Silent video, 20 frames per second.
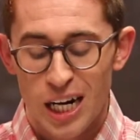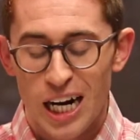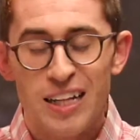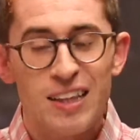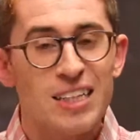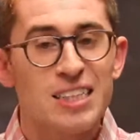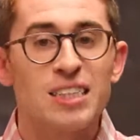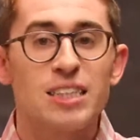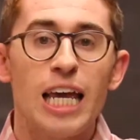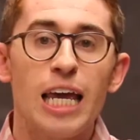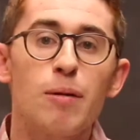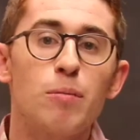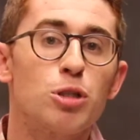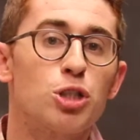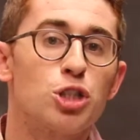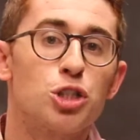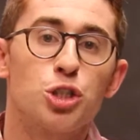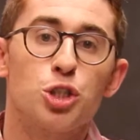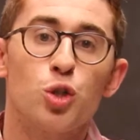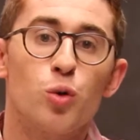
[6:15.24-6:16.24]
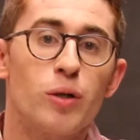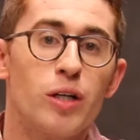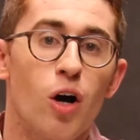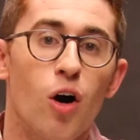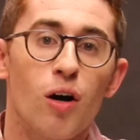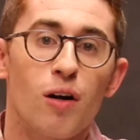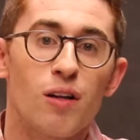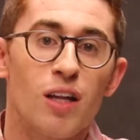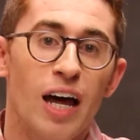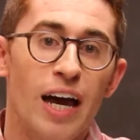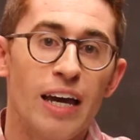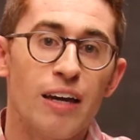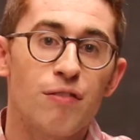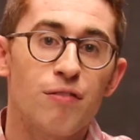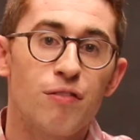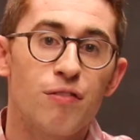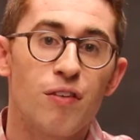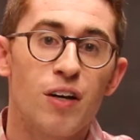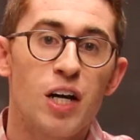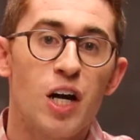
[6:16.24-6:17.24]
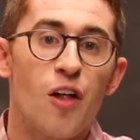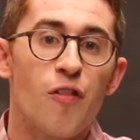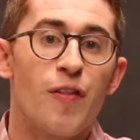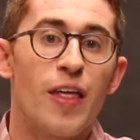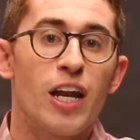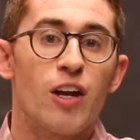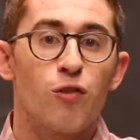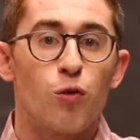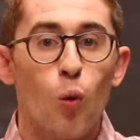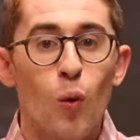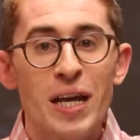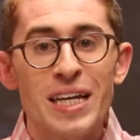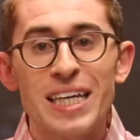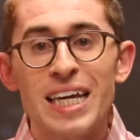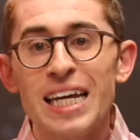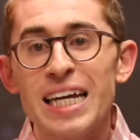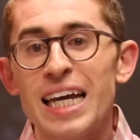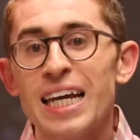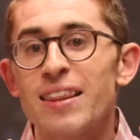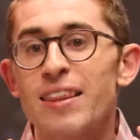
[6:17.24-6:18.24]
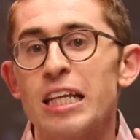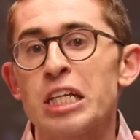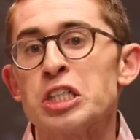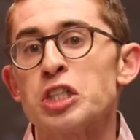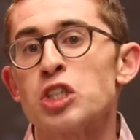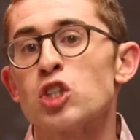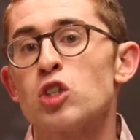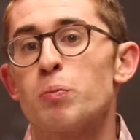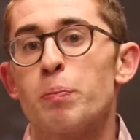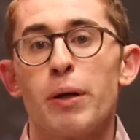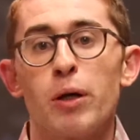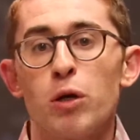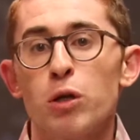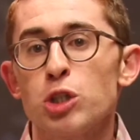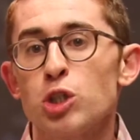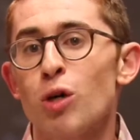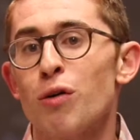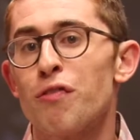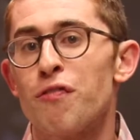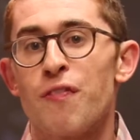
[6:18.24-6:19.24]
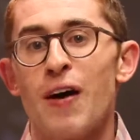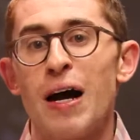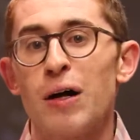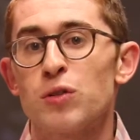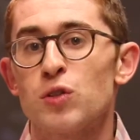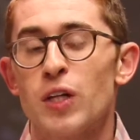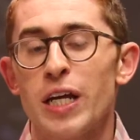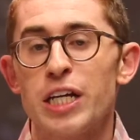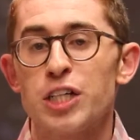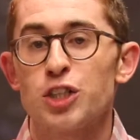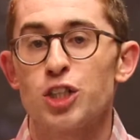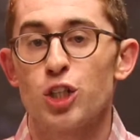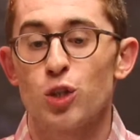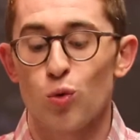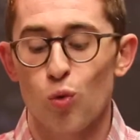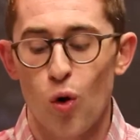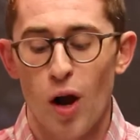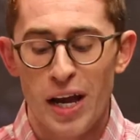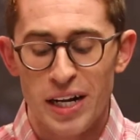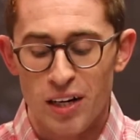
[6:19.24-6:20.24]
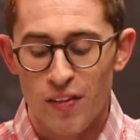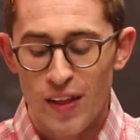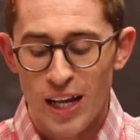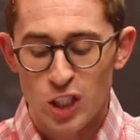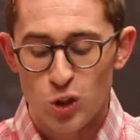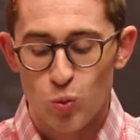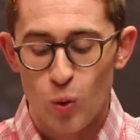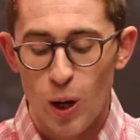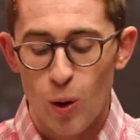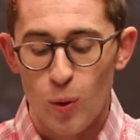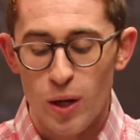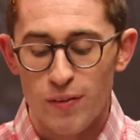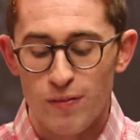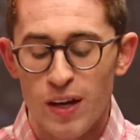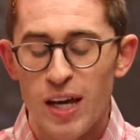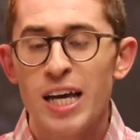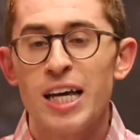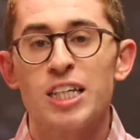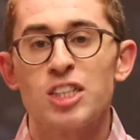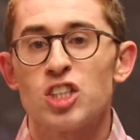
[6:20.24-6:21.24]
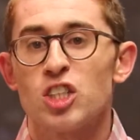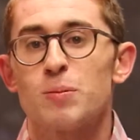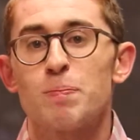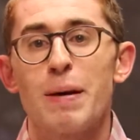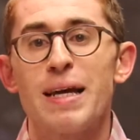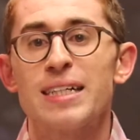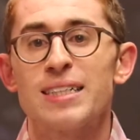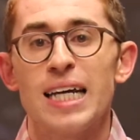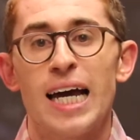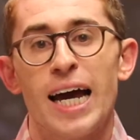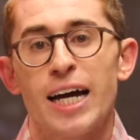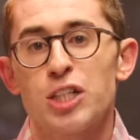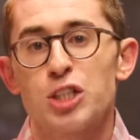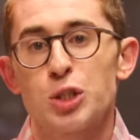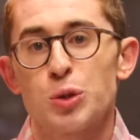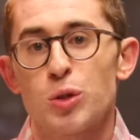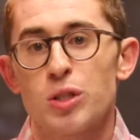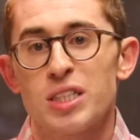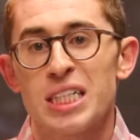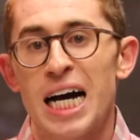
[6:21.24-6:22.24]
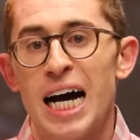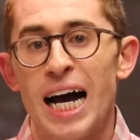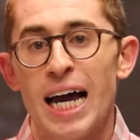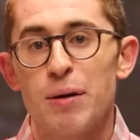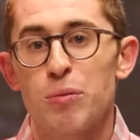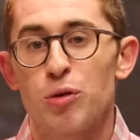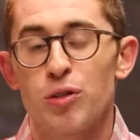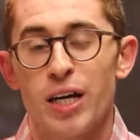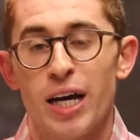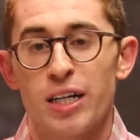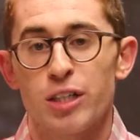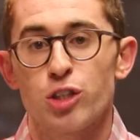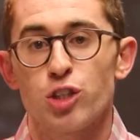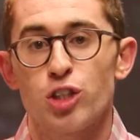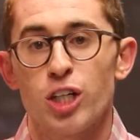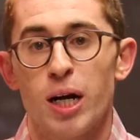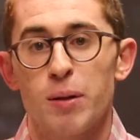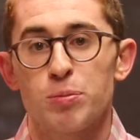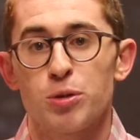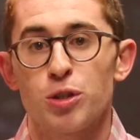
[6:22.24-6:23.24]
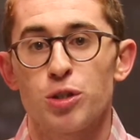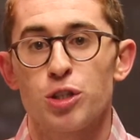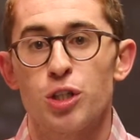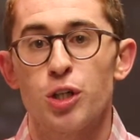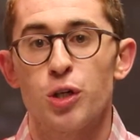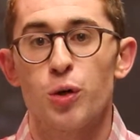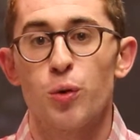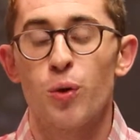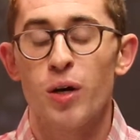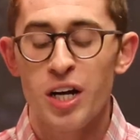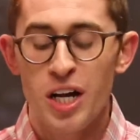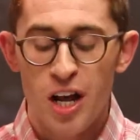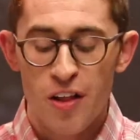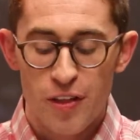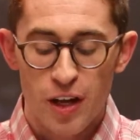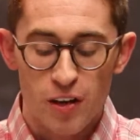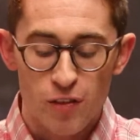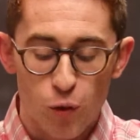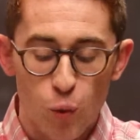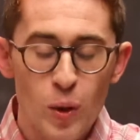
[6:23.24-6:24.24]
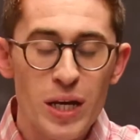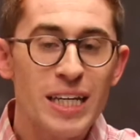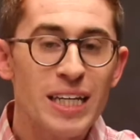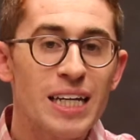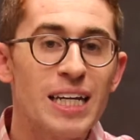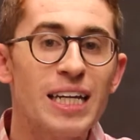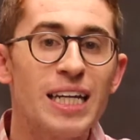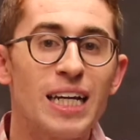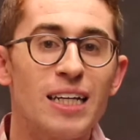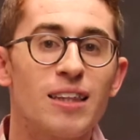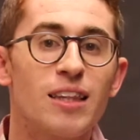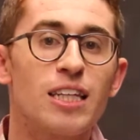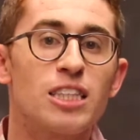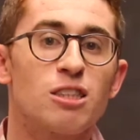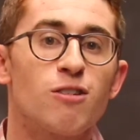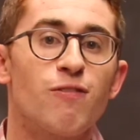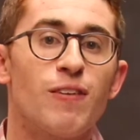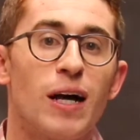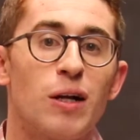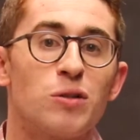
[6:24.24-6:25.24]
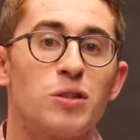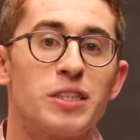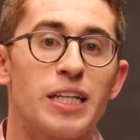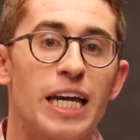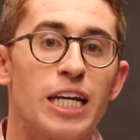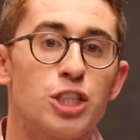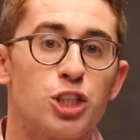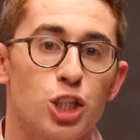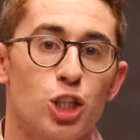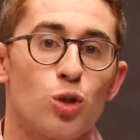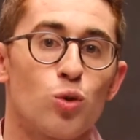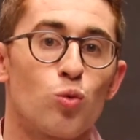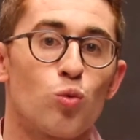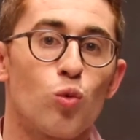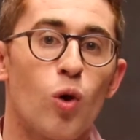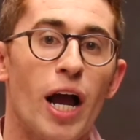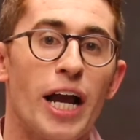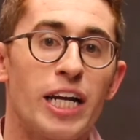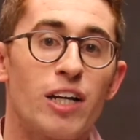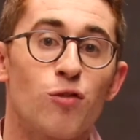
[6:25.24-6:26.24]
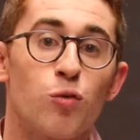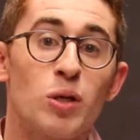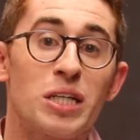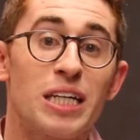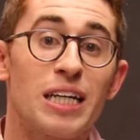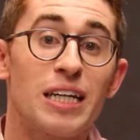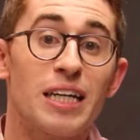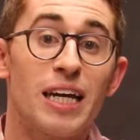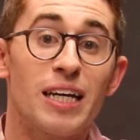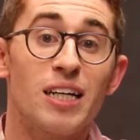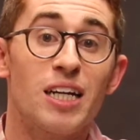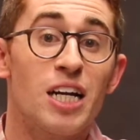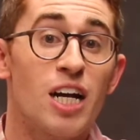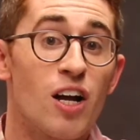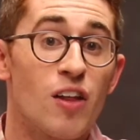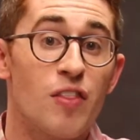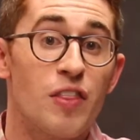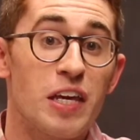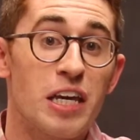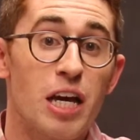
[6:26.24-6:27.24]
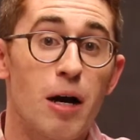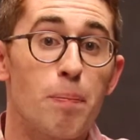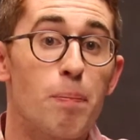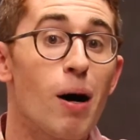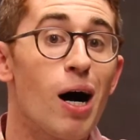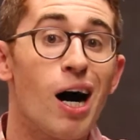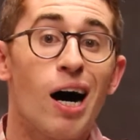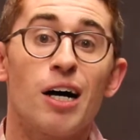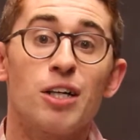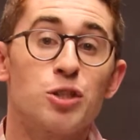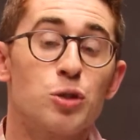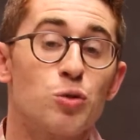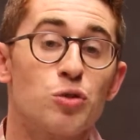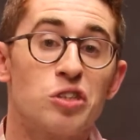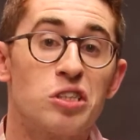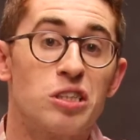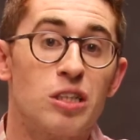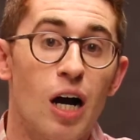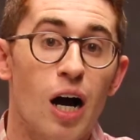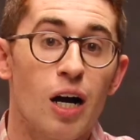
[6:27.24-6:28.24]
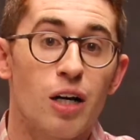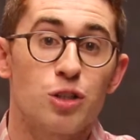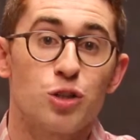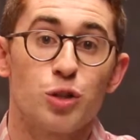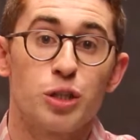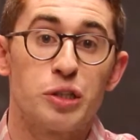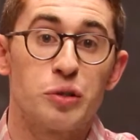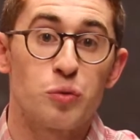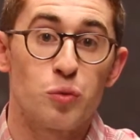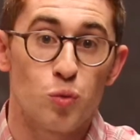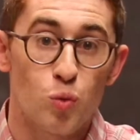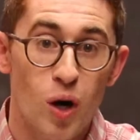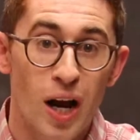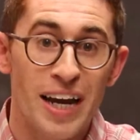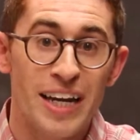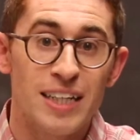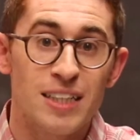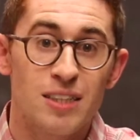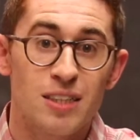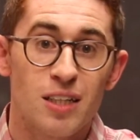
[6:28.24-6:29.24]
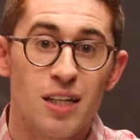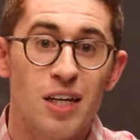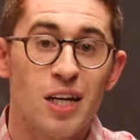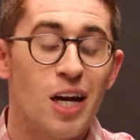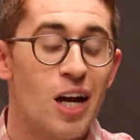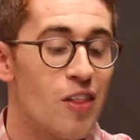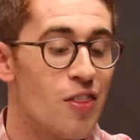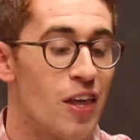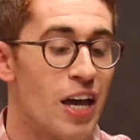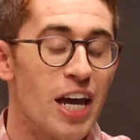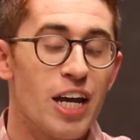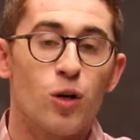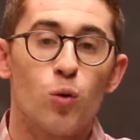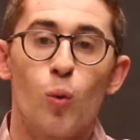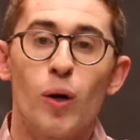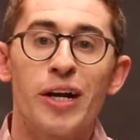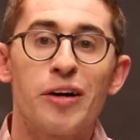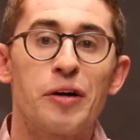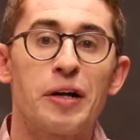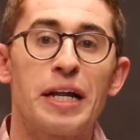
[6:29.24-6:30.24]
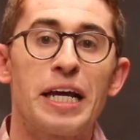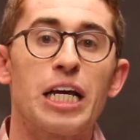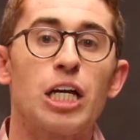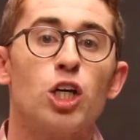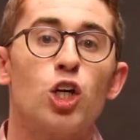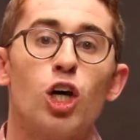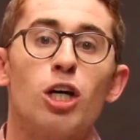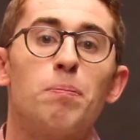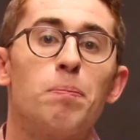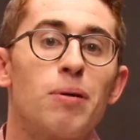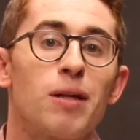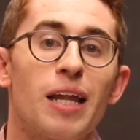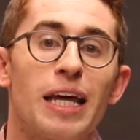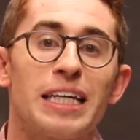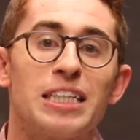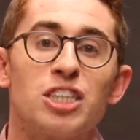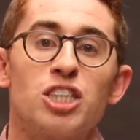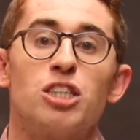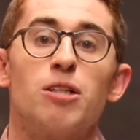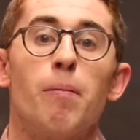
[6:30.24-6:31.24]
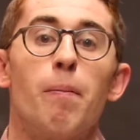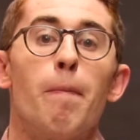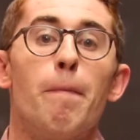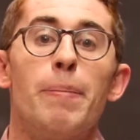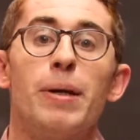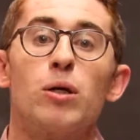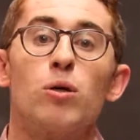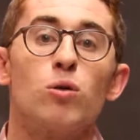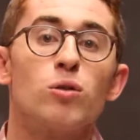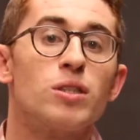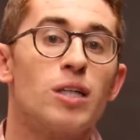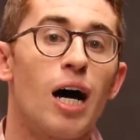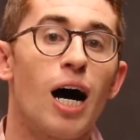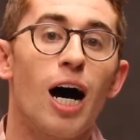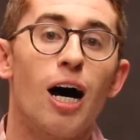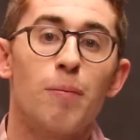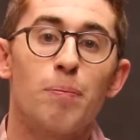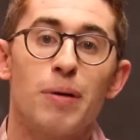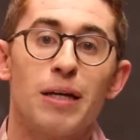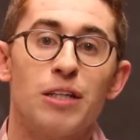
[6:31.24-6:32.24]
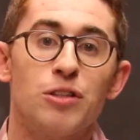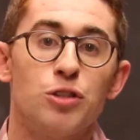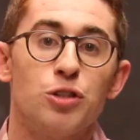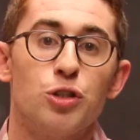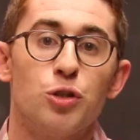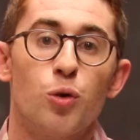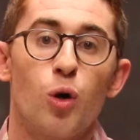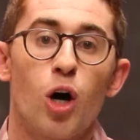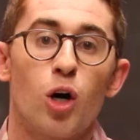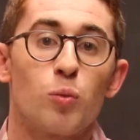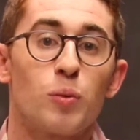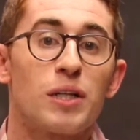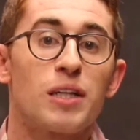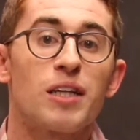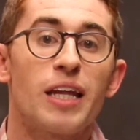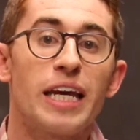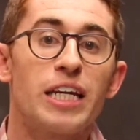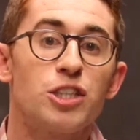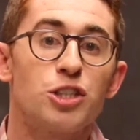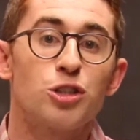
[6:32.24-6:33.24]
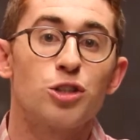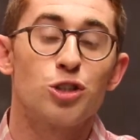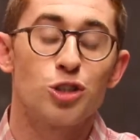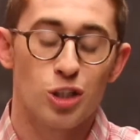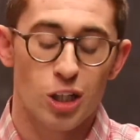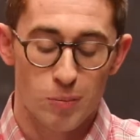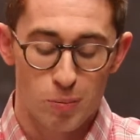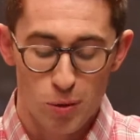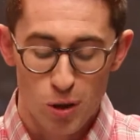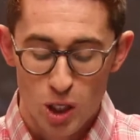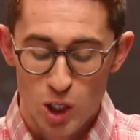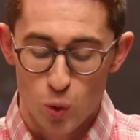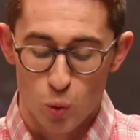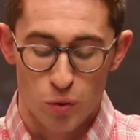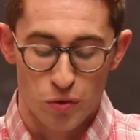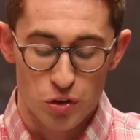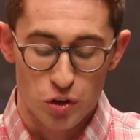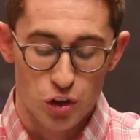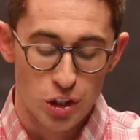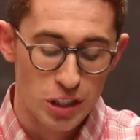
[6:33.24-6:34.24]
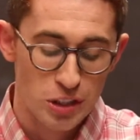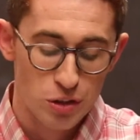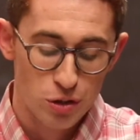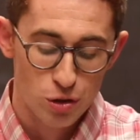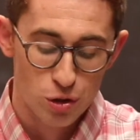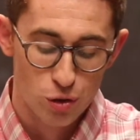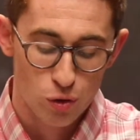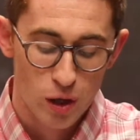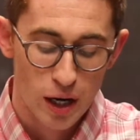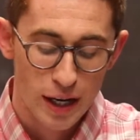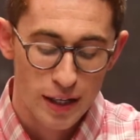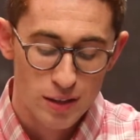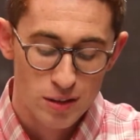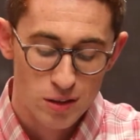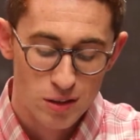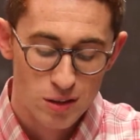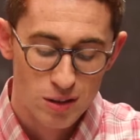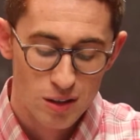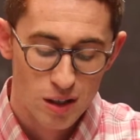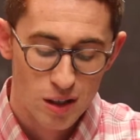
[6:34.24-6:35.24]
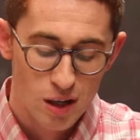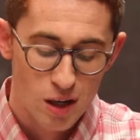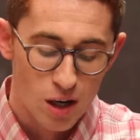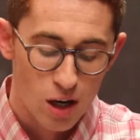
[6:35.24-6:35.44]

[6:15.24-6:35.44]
And the same is true in our life, that if we can get the spiritual foundation right, and that's why we've spent extra time on Acts chapter 2, that if we can get this foundation right, if we can get the apostles' doctrine right, then we're in a good place to build up into our relationship with Jesus Christ.